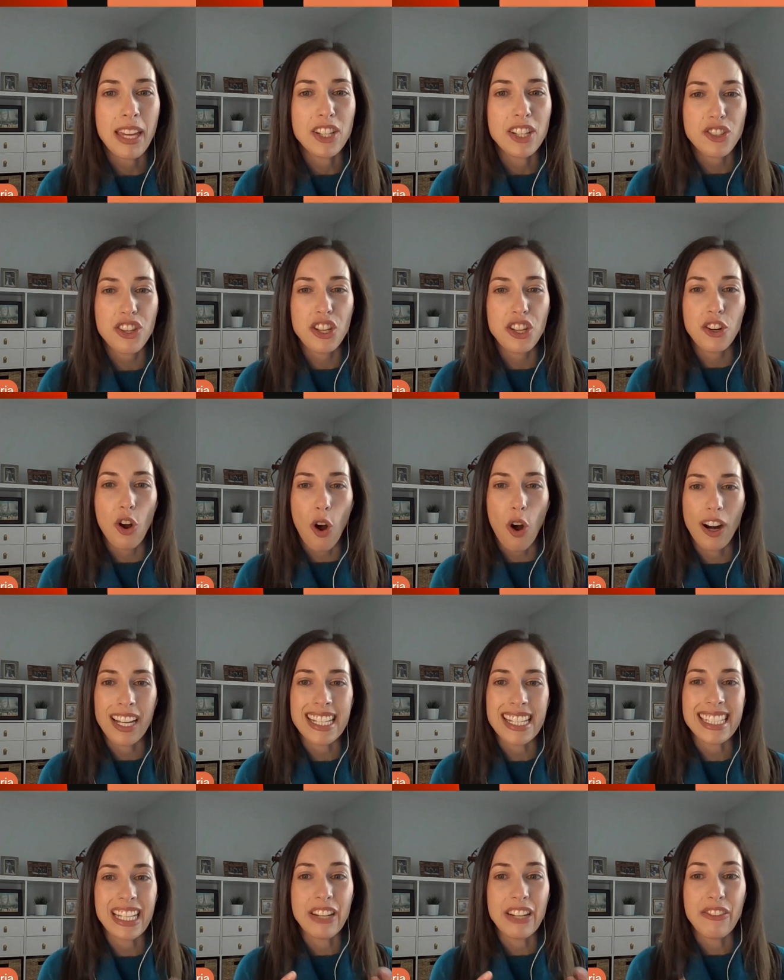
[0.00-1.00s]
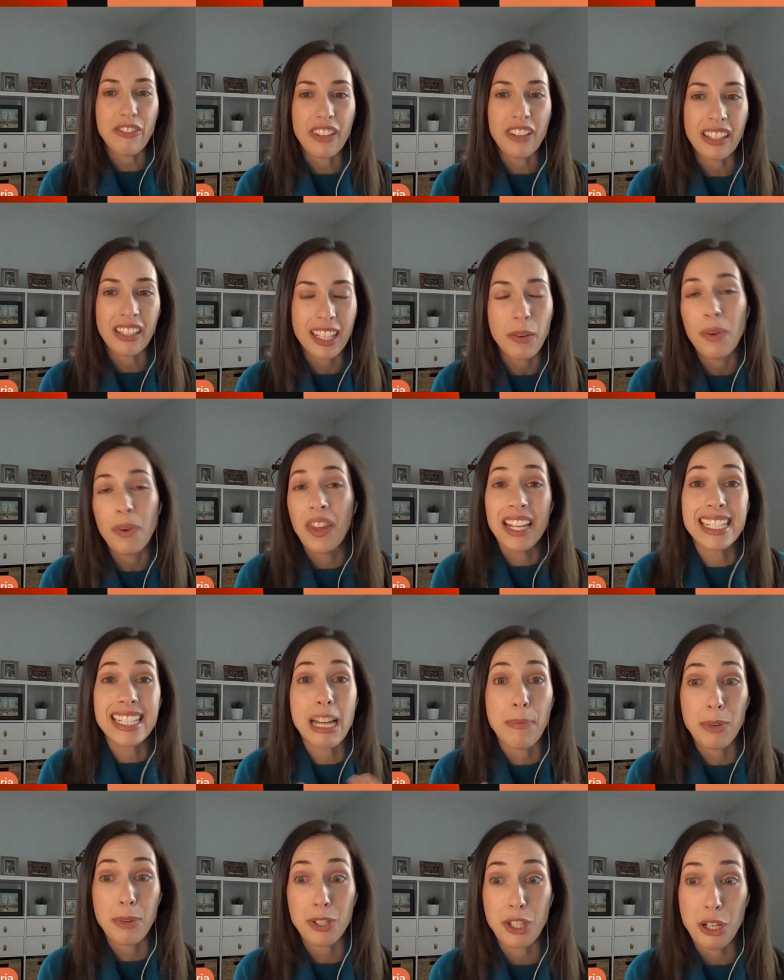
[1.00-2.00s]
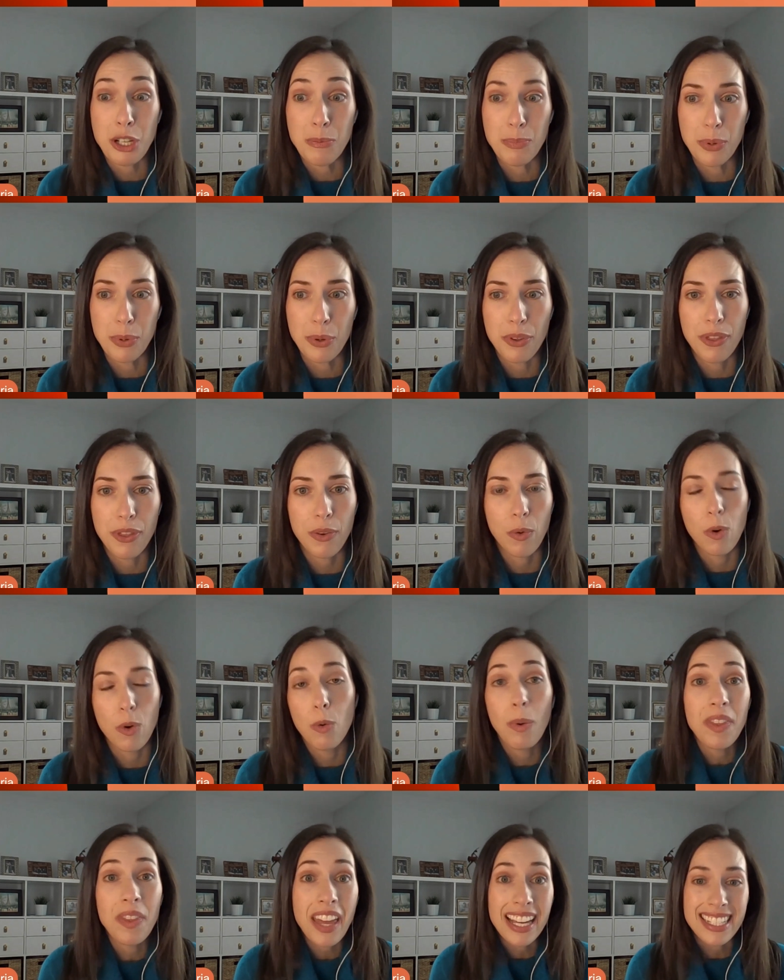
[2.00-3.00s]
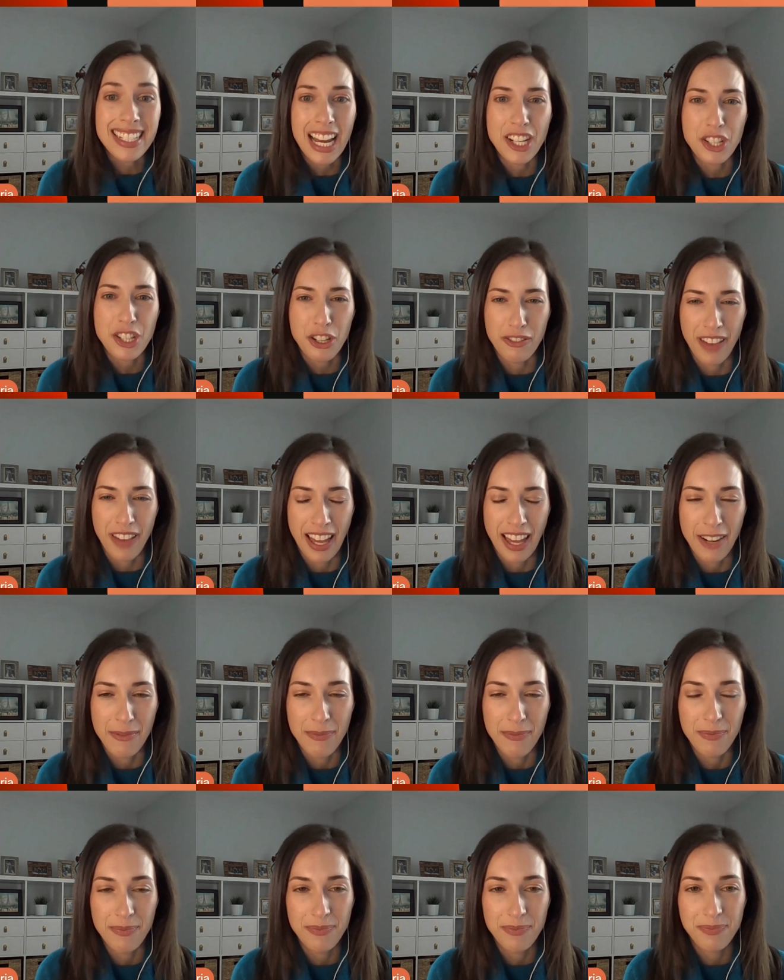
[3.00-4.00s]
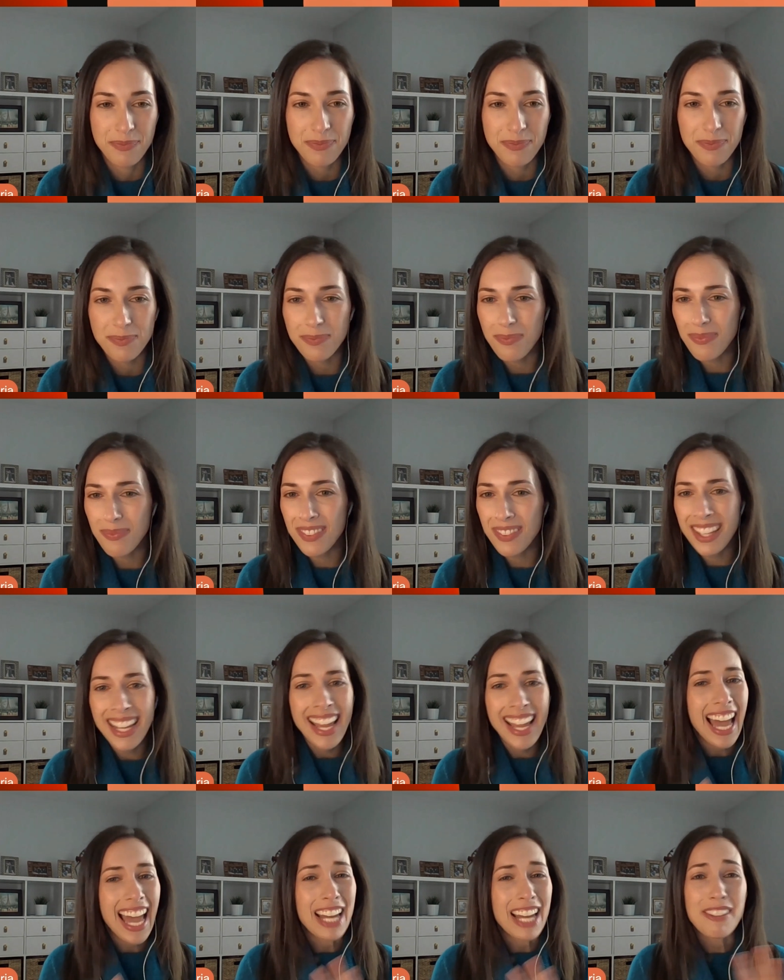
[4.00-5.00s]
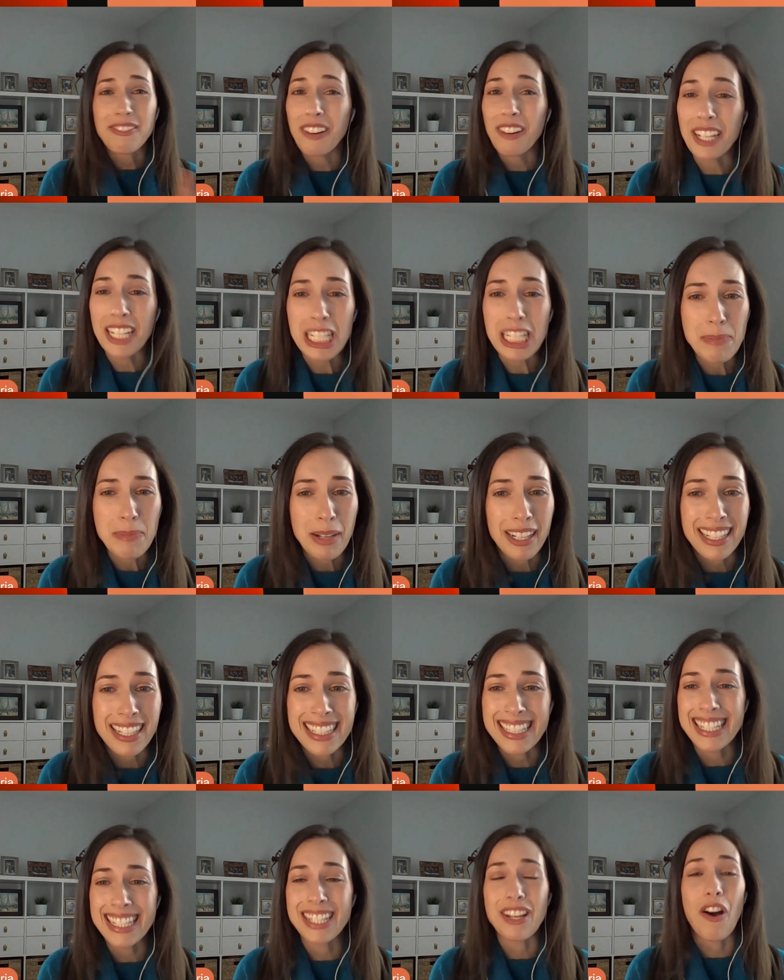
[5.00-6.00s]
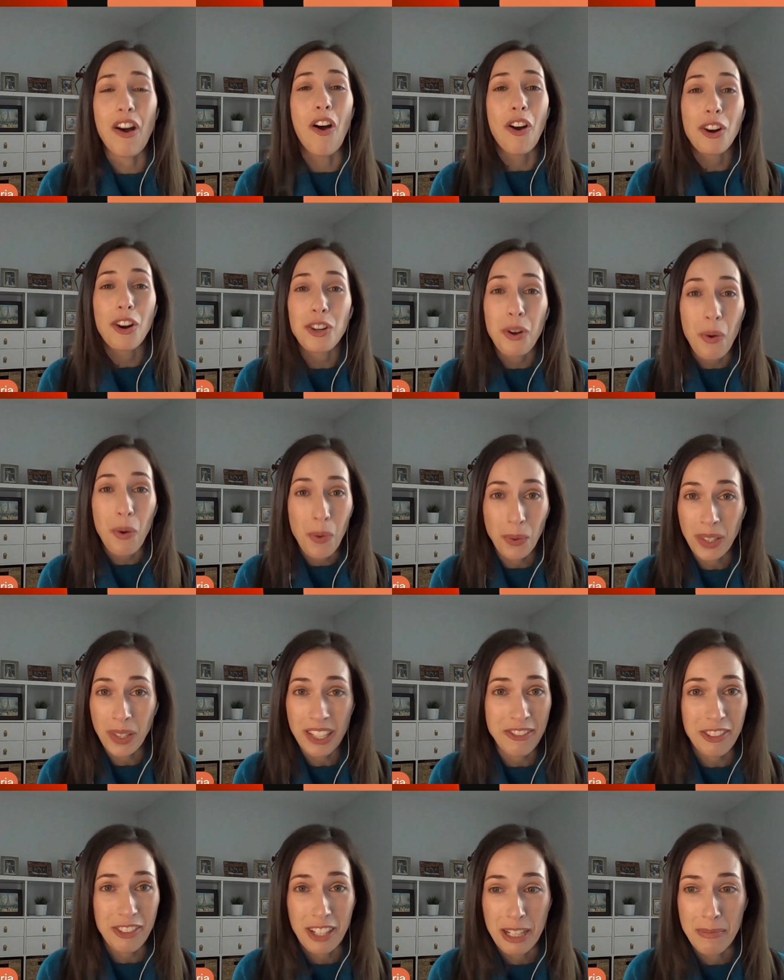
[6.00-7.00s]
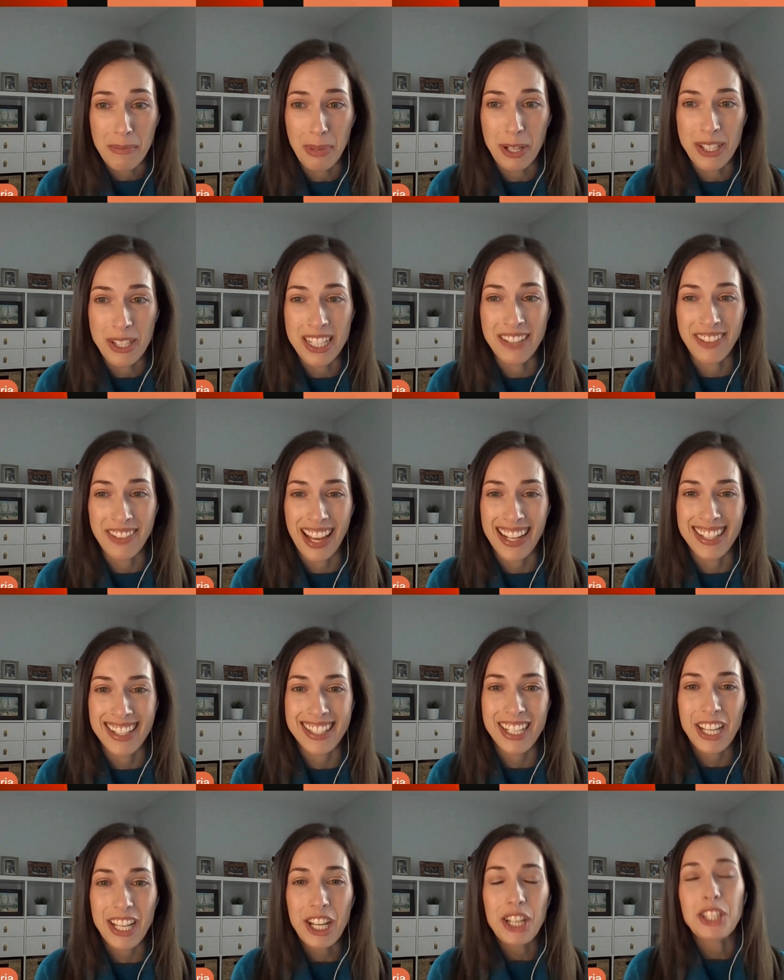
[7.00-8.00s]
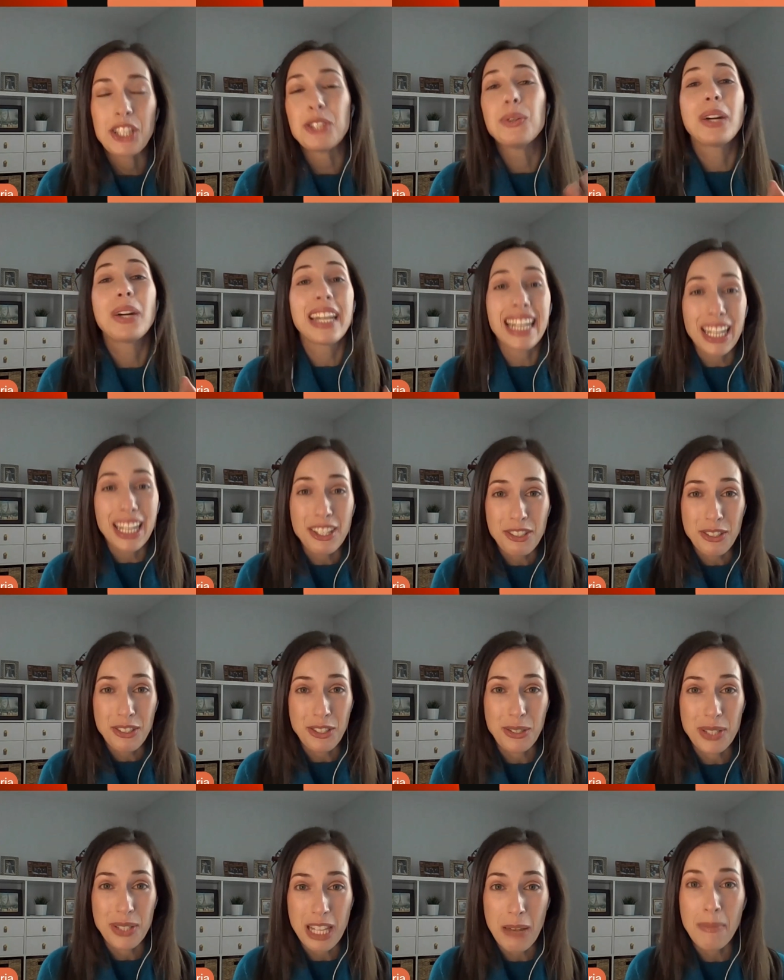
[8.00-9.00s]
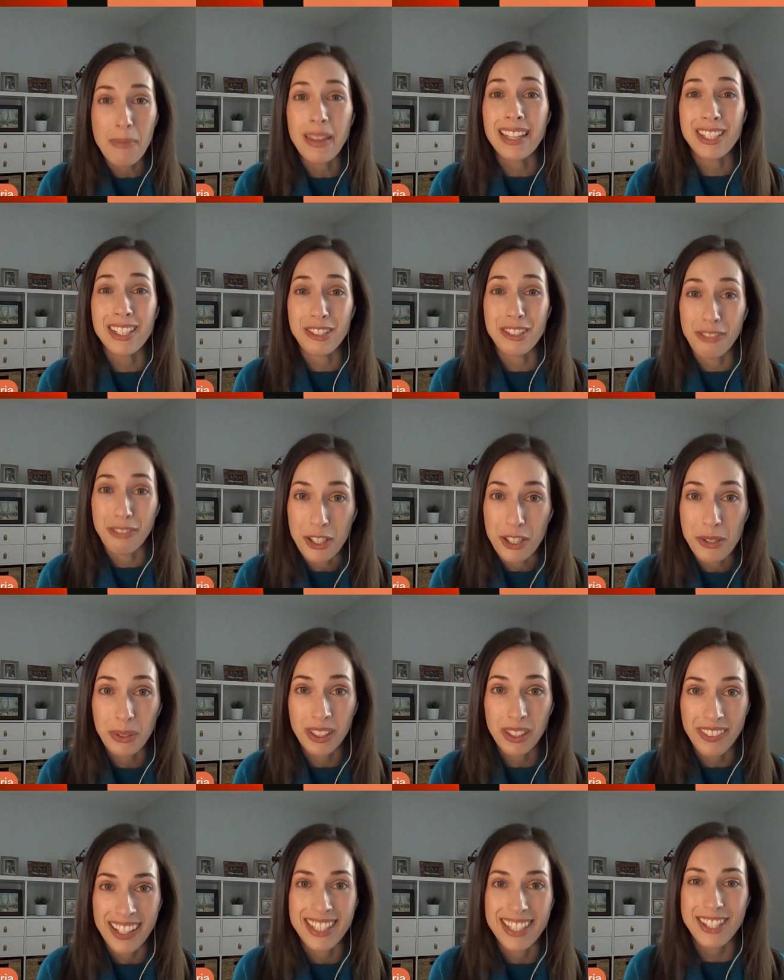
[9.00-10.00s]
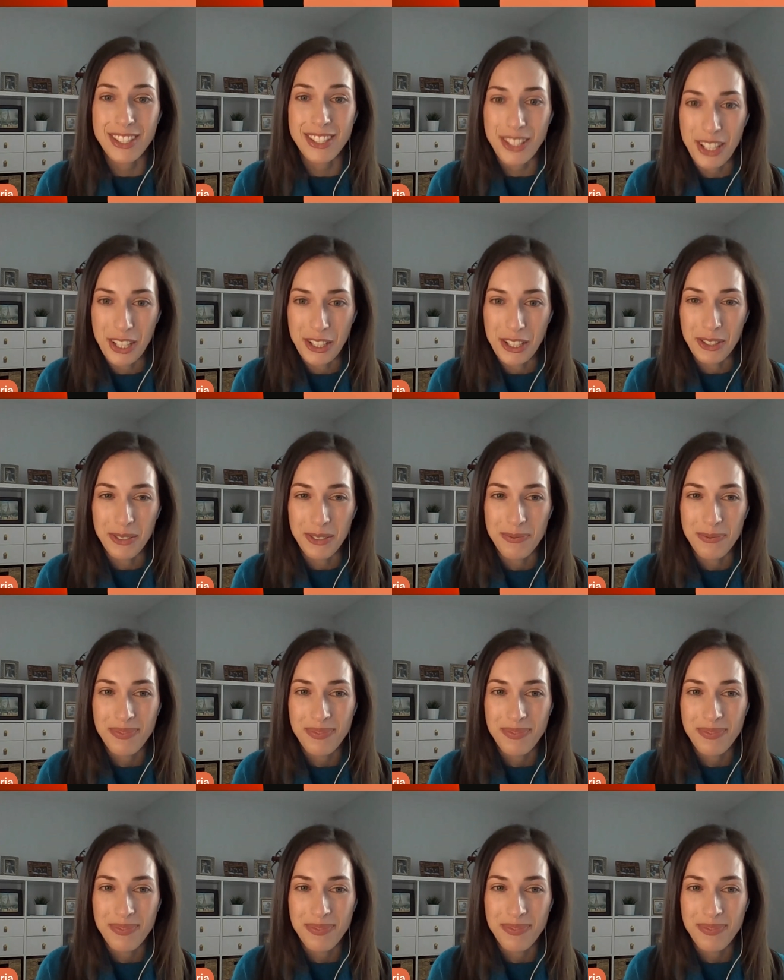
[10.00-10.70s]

and make sure that your audience can feel it when they step into your booth or when they attend your event. And fun experiences aren't only for in person events, you can introduce them into virtual events too.